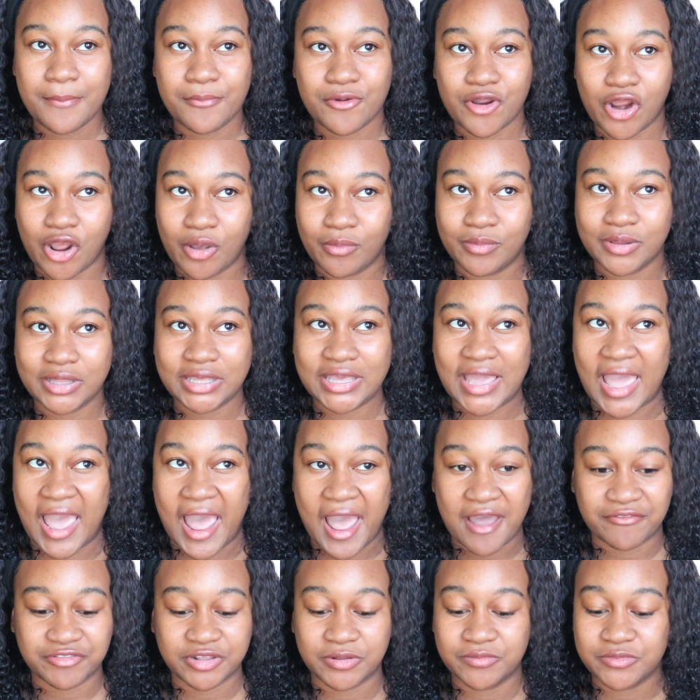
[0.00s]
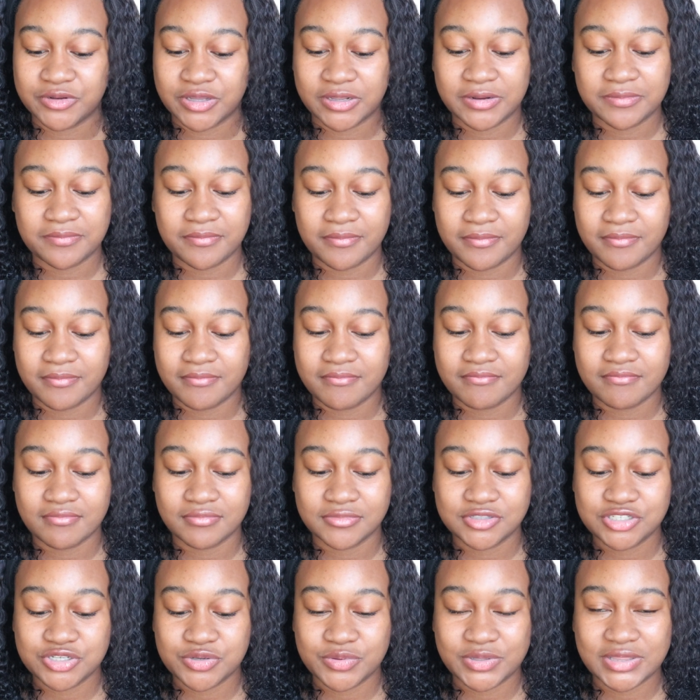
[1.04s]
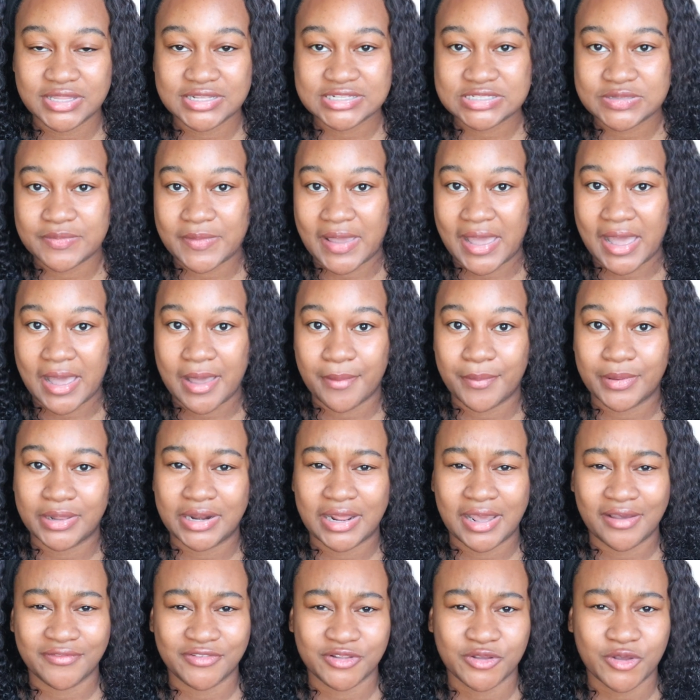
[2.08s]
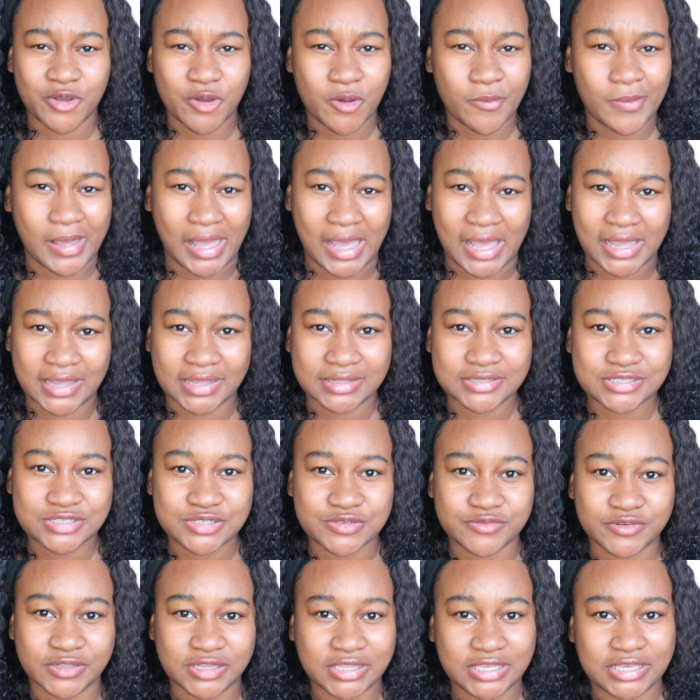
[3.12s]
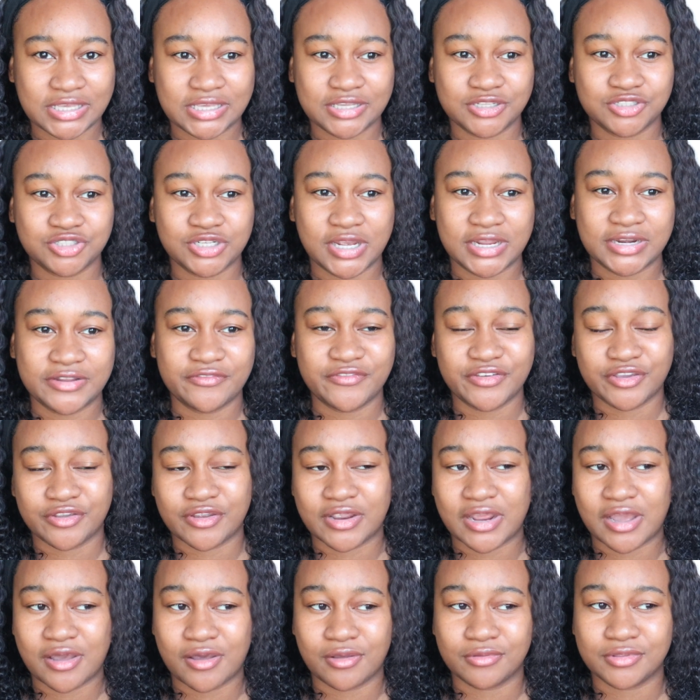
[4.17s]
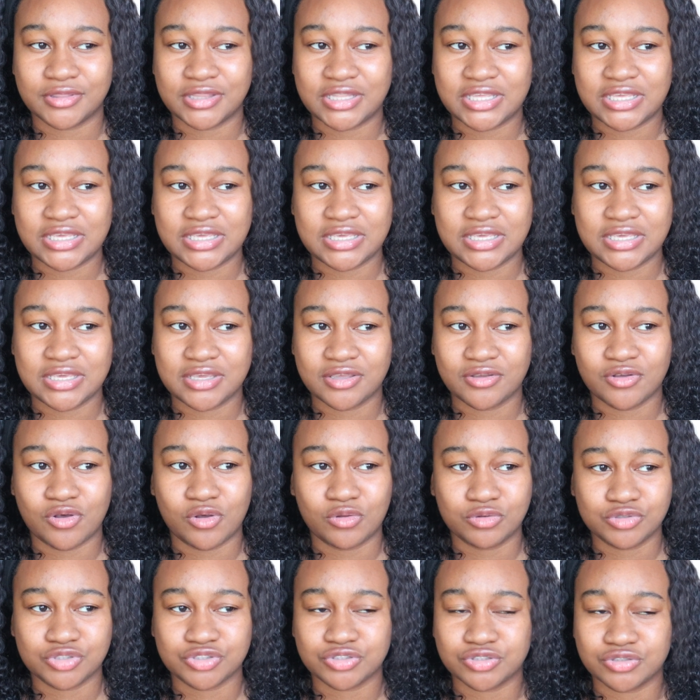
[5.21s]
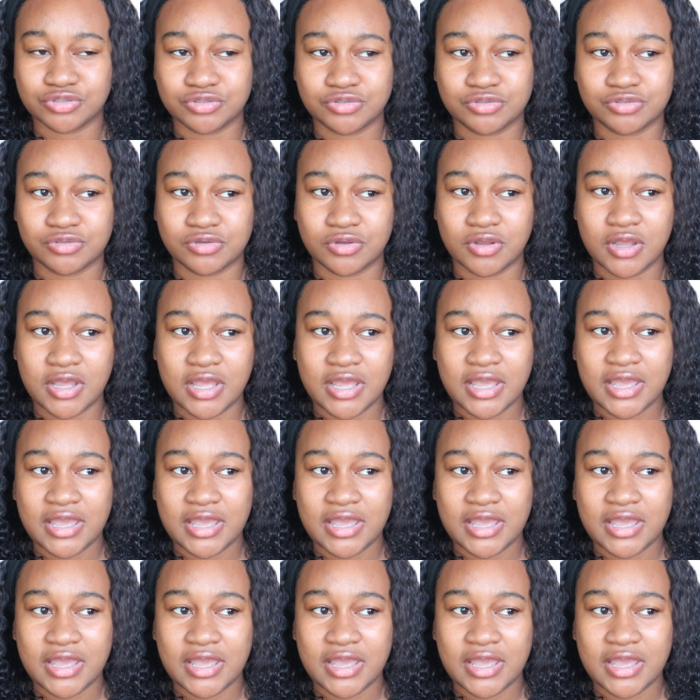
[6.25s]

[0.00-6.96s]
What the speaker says: probably after I'm done doing this map and I have to go back to really trying to figure out the cultural,